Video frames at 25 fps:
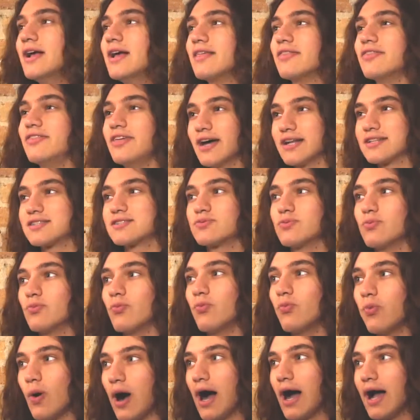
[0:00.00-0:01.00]
That's
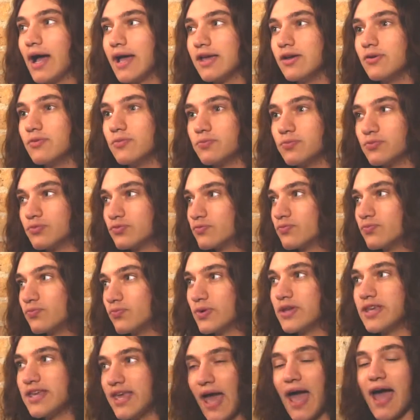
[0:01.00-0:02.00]
why
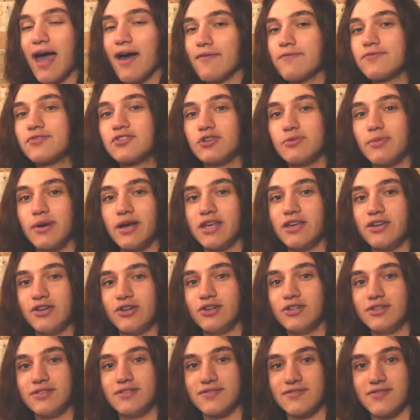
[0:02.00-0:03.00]
we have so many
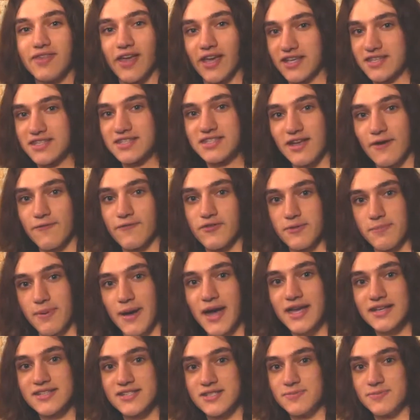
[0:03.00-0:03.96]
good stuff in the past,